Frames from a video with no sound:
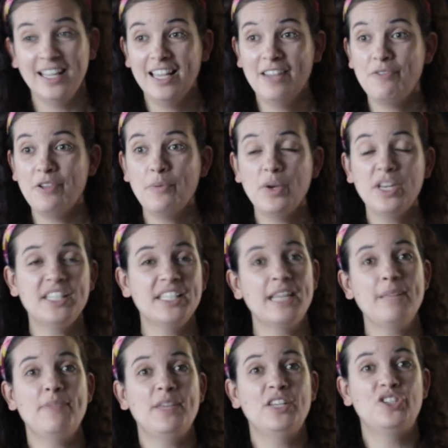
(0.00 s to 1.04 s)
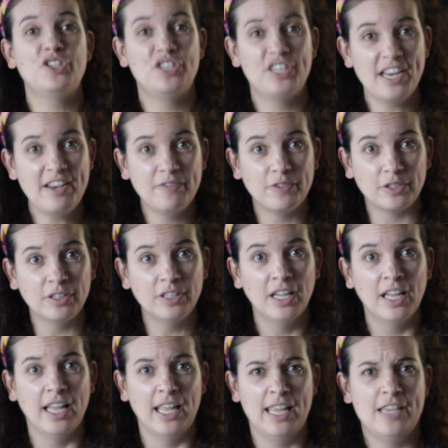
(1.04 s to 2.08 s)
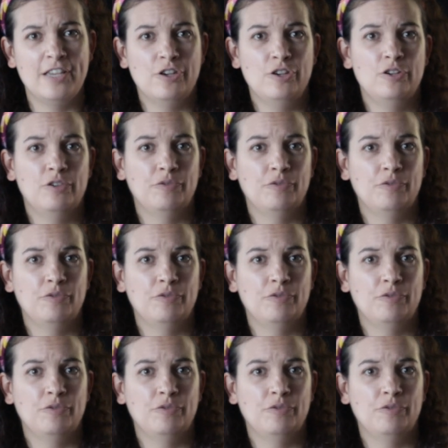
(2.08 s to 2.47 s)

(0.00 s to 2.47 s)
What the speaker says: If he wanted to keep things general, he could